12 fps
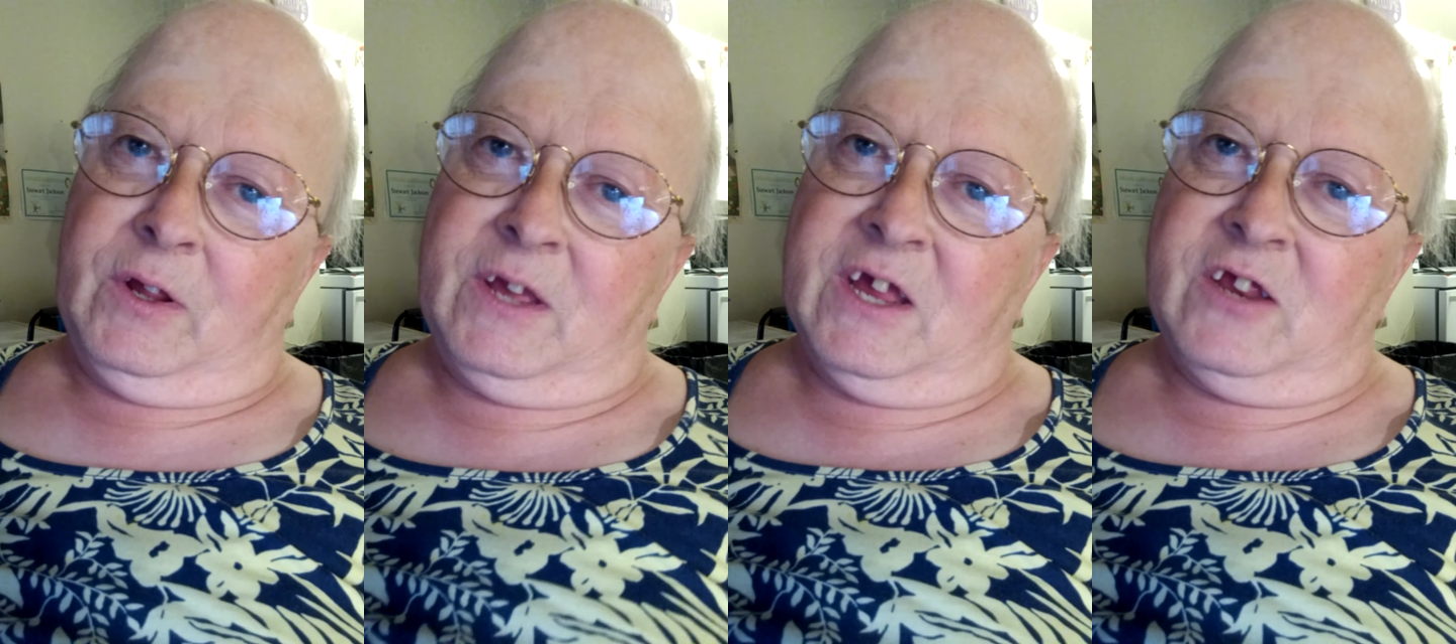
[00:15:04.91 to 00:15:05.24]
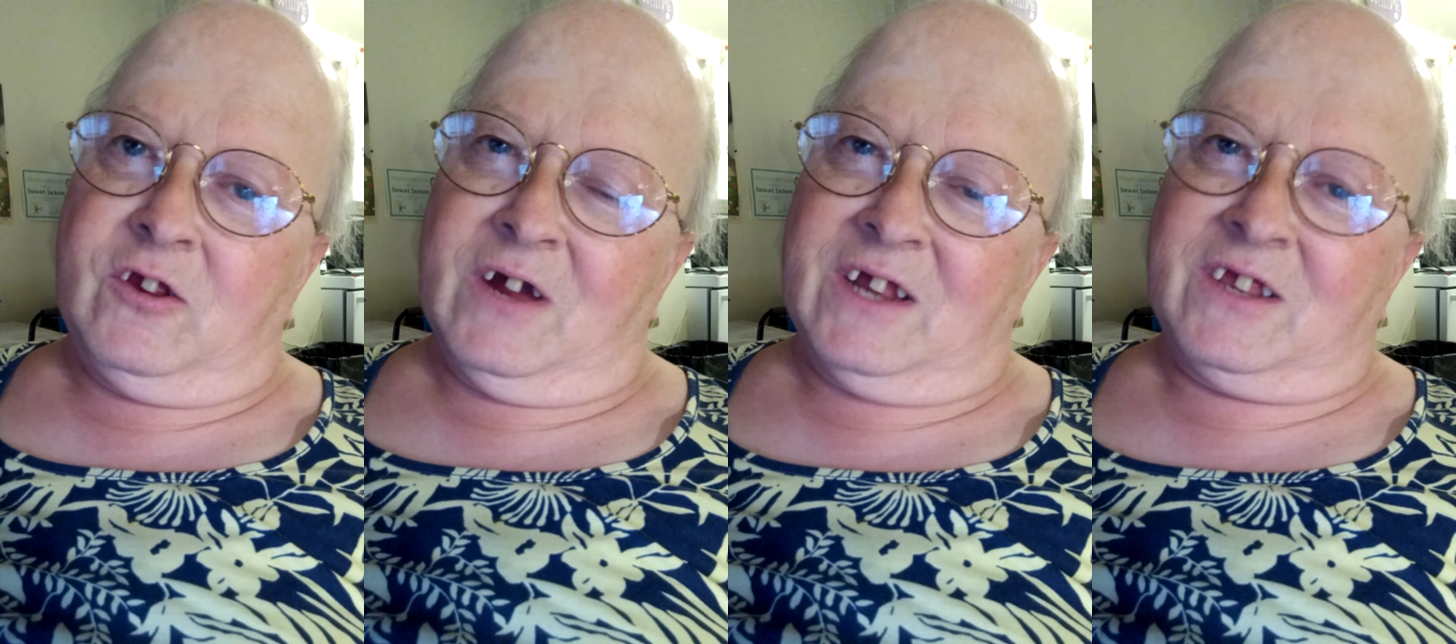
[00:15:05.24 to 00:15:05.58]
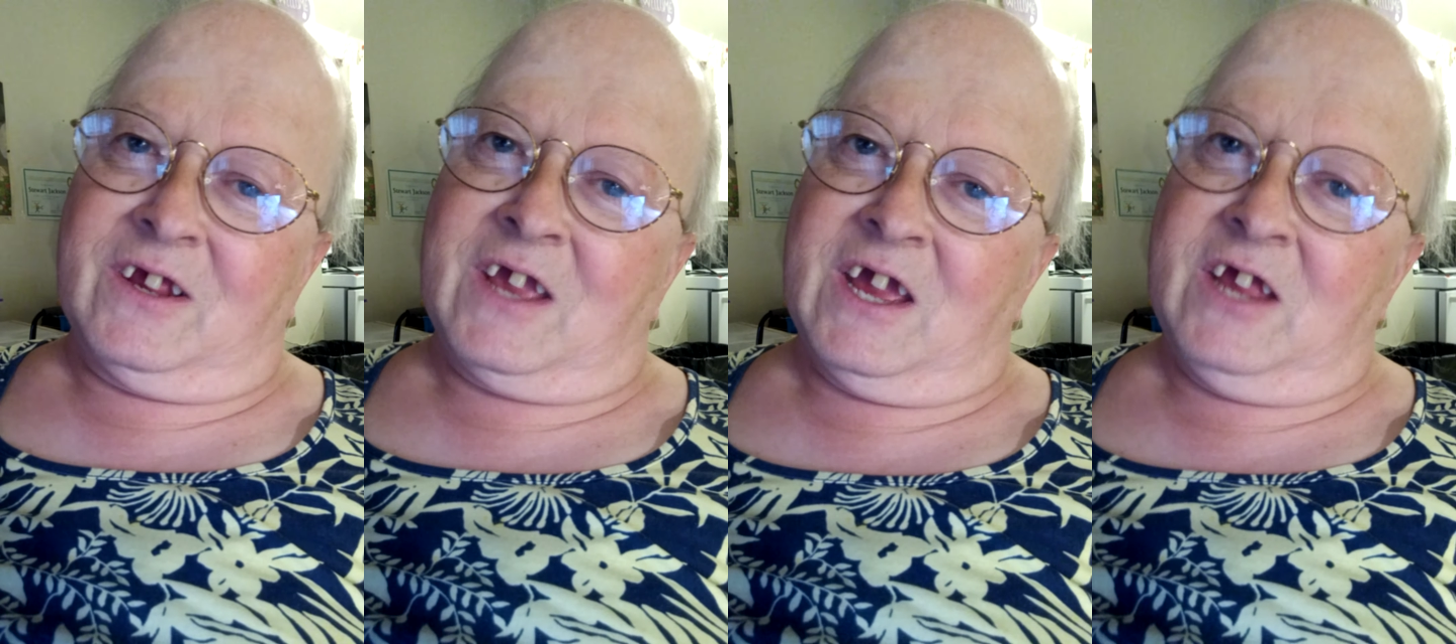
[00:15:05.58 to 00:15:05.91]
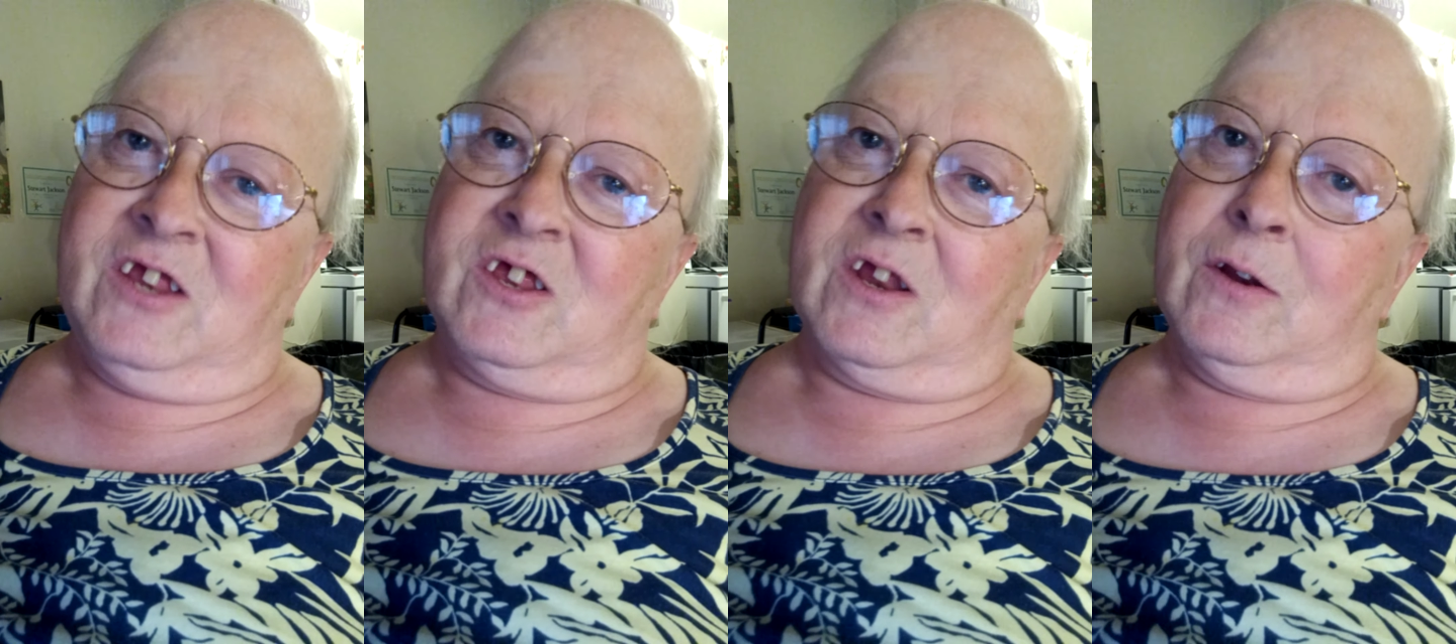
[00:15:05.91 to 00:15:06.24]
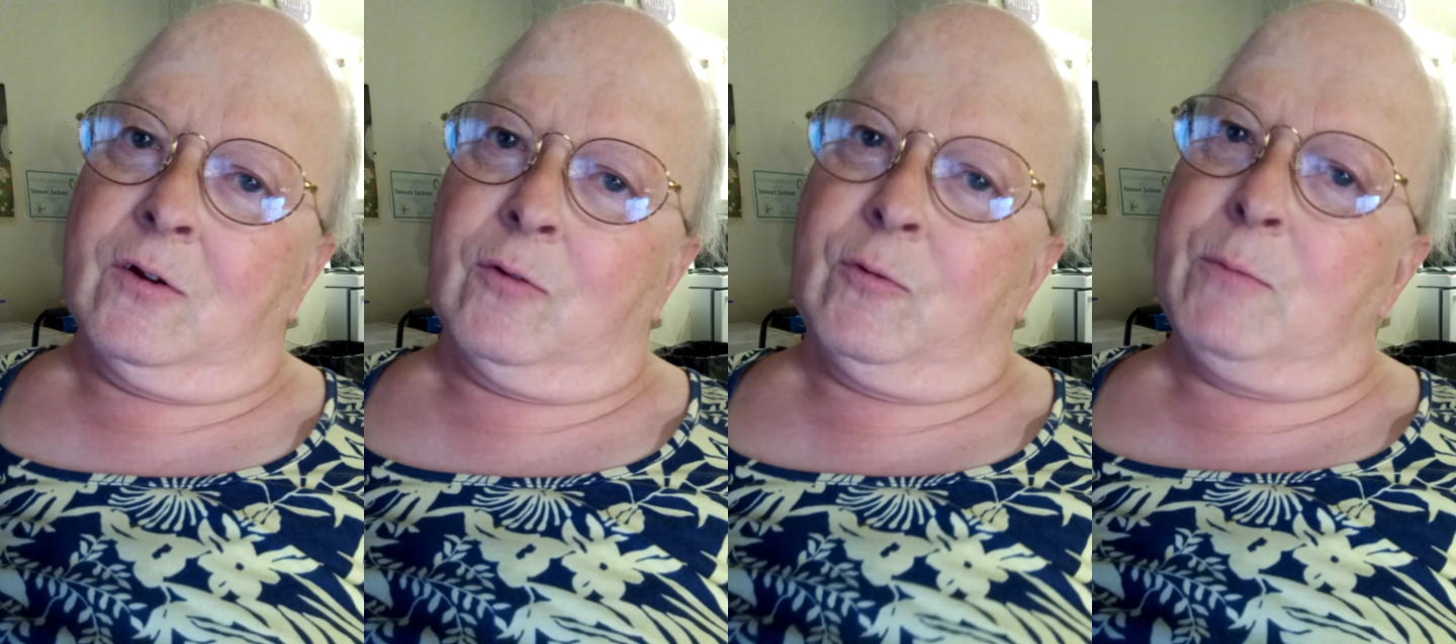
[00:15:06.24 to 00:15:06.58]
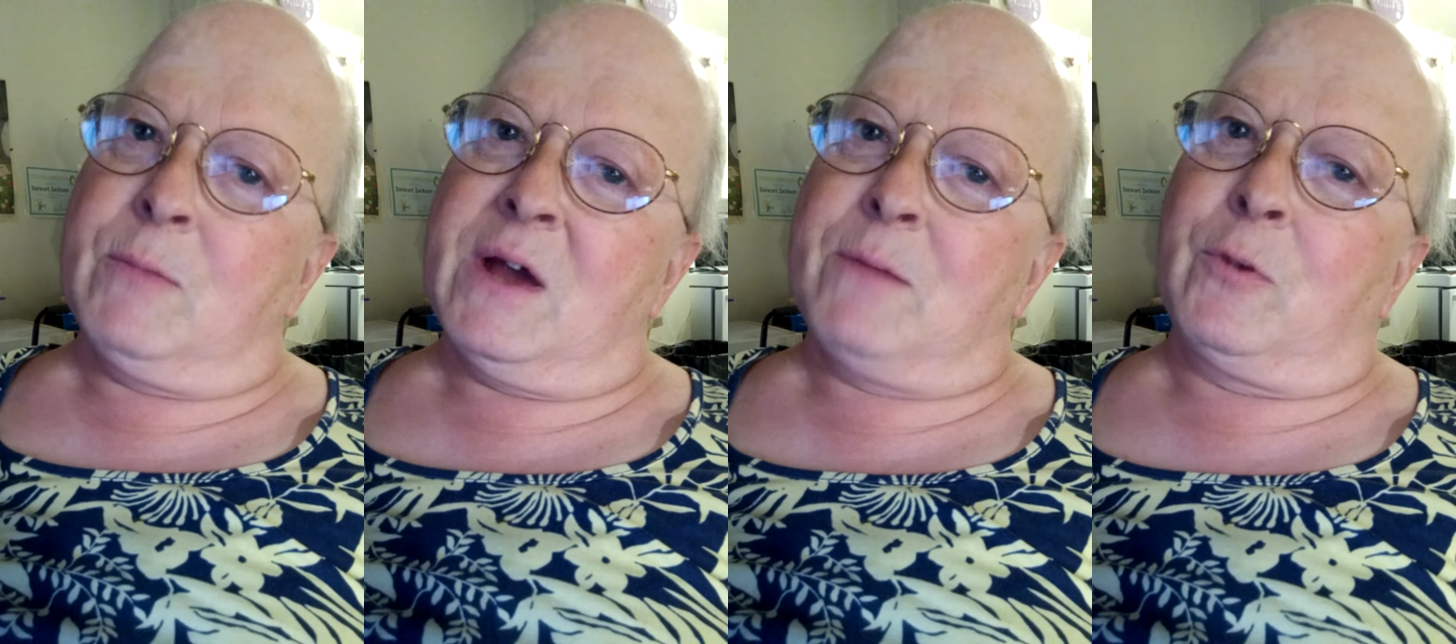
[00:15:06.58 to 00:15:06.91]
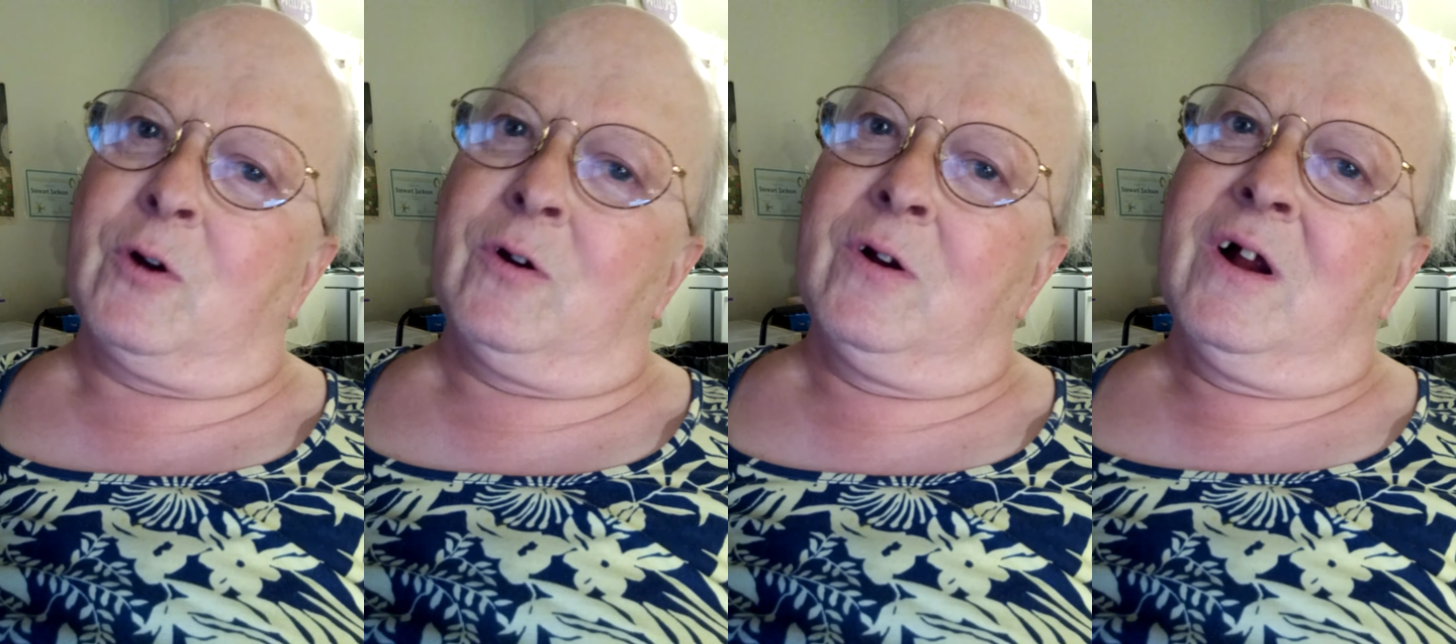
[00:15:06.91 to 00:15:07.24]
Get your education. Remember,